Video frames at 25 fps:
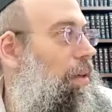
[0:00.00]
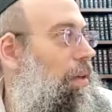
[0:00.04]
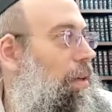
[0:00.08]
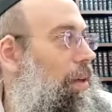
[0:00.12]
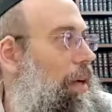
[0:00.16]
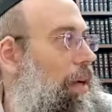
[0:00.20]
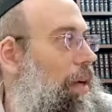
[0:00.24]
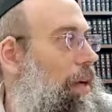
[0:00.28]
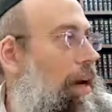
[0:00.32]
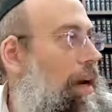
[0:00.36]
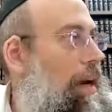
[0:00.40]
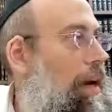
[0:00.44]

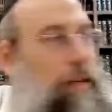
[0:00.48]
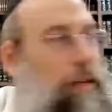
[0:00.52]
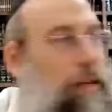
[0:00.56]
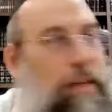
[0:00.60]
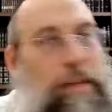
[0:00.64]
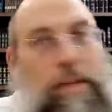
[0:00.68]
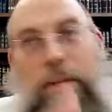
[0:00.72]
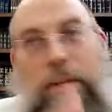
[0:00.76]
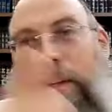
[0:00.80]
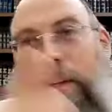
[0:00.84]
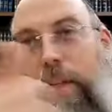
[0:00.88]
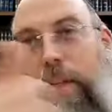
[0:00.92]
and now the
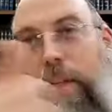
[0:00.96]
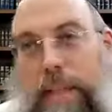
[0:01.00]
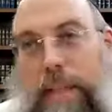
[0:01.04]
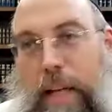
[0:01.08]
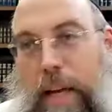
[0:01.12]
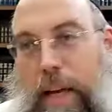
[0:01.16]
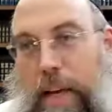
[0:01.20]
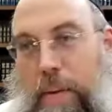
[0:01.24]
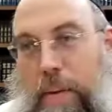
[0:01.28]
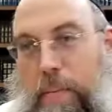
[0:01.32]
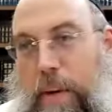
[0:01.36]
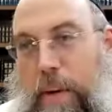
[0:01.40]
Israel is
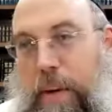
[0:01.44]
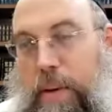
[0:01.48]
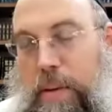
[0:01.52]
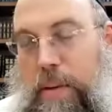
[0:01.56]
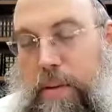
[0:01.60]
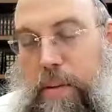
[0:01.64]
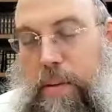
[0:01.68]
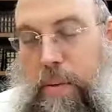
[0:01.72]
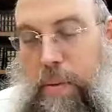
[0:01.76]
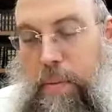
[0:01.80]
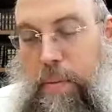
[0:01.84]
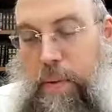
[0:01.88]
saying, What are you
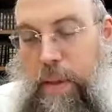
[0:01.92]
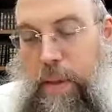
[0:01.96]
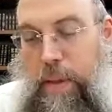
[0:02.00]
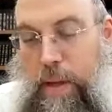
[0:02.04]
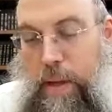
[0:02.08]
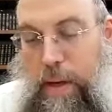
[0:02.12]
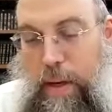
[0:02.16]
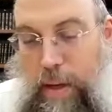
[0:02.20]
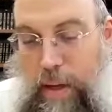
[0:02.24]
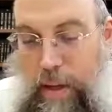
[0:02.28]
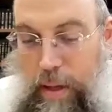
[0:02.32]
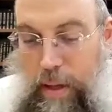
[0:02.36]
doing with
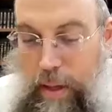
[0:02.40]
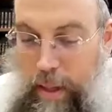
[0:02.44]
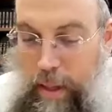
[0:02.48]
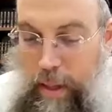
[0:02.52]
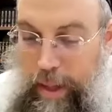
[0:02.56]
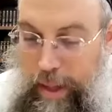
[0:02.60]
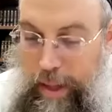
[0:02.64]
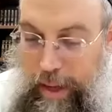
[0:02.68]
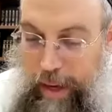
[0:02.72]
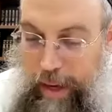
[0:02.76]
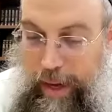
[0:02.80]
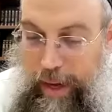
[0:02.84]
it?
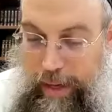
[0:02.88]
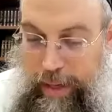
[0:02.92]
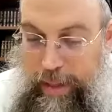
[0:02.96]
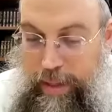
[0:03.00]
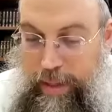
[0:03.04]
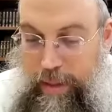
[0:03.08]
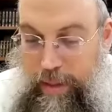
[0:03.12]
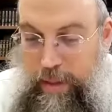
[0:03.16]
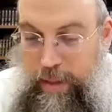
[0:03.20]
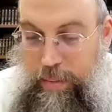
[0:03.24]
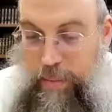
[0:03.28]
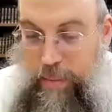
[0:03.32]

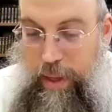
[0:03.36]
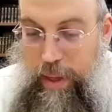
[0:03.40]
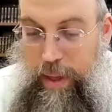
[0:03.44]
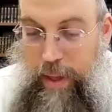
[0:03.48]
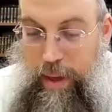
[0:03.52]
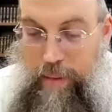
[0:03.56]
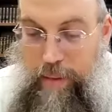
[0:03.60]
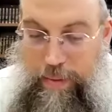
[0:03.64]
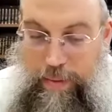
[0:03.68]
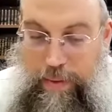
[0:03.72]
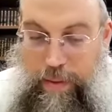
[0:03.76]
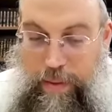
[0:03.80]
And we
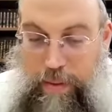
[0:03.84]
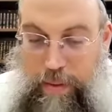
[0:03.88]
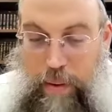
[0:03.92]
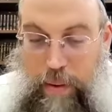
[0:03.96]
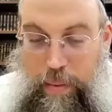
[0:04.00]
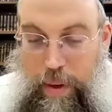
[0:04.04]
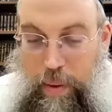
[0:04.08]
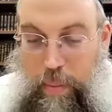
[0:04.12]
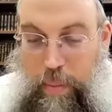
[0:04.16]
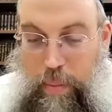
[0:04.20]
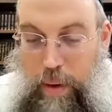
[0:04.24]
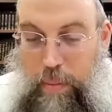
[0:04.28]
throw
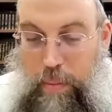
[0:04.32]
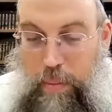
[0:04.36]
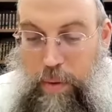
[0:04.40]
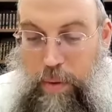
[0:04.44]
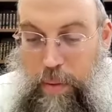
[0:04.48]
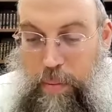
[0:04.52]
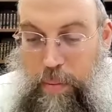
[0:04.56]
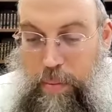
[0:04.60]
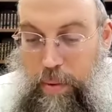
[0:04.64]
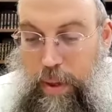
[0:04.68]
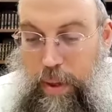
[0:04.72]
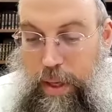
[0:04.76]
in one
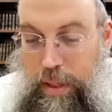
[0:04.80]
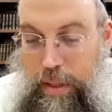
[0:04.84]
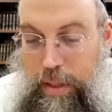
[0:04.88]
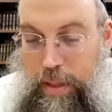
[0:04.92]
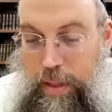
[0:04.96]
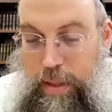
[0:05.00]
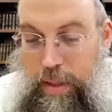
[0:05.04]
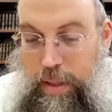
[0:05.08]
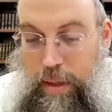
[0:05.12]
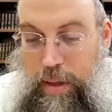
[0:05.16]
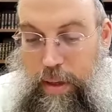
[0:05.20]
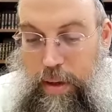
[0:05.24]
more
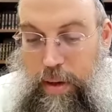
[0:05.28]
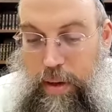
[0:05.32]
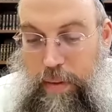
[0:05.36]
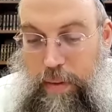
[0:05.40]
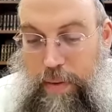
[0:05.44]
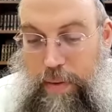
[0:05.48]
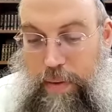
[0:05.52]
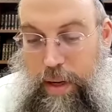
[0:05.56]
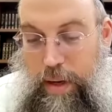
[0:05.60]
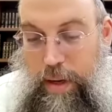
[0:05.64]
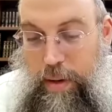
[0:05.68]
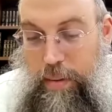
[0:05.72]
point
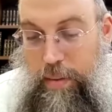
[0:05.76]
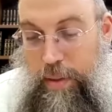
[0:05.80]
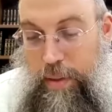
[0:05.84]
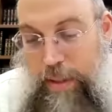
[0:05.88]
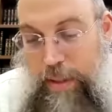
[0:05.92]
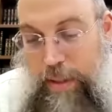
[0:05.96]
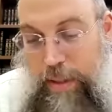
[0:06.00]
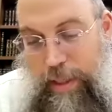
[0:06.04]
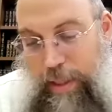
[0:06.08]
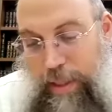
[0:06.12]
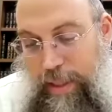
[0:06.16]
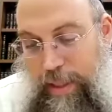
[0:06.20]
over here,
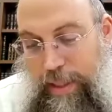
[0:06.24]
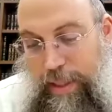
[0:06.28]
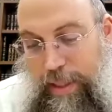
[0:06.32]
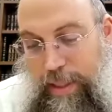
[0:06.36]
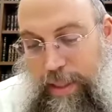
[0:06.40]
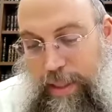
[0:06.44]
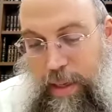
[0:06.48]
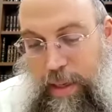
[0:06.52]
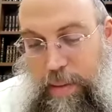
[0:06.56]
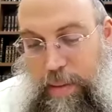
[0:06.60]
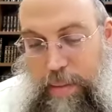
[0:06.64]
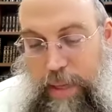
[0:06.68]
which doesn't
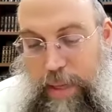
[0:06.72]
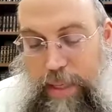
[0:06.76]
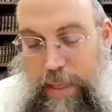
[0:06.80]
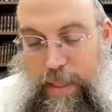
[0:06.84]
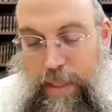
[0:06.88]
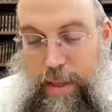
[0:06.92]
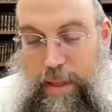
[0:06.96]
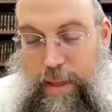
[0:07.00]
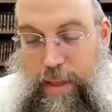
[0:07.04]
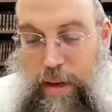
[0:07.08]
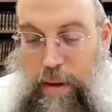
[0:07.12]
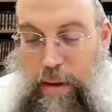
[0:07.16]
seem
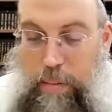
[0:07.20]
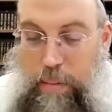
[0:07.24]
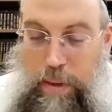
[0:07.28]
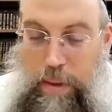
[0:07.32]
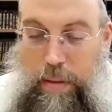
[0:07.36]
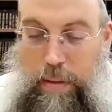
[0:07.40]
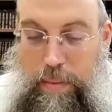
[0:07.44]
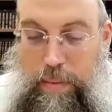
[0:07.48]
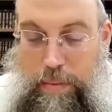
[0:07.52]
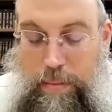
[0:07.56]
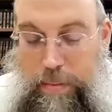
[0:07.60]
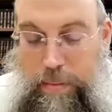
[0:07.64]
necessary, but
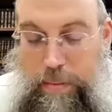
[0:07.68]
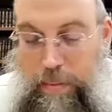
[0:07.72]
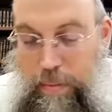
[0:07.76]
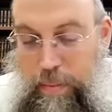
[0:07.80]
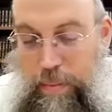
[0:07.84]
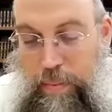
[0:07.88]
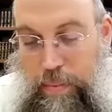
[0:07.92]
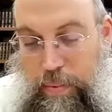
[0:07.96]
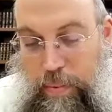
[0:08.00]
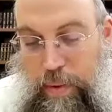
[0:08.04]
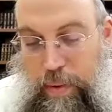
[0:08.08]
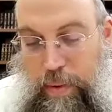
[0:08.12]

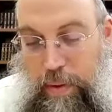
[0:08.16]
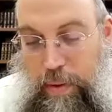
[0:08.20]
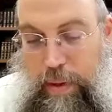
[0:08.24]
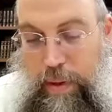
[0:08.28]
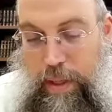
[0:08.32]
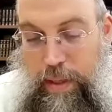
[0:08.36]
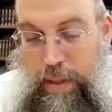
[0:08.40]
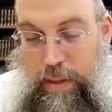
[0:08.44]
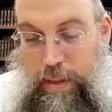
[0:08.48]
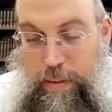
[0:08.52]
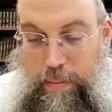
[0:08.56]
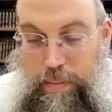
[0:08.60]

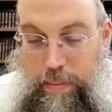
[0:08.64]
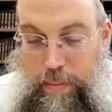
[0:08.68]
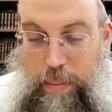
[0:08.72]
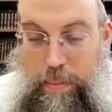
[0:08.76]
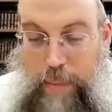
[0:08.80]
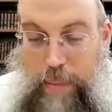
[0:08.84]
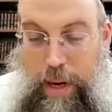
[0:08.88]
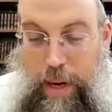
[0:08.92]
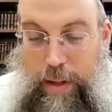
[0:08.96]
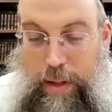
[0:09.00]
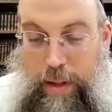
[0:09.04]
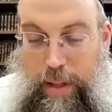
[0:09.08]
it,
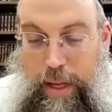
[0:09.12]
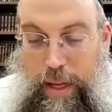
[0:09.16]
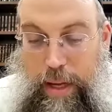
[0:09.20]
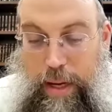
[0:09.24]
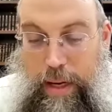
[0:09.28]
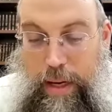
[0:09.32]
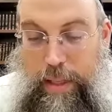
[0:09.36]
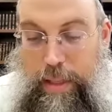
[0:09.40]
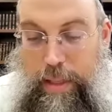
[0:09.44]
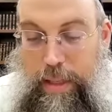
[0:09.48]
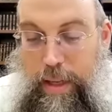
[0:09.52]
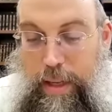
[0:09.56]
apparently it
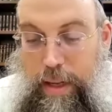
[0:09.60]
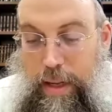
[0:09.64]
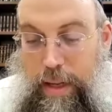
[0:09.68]
is.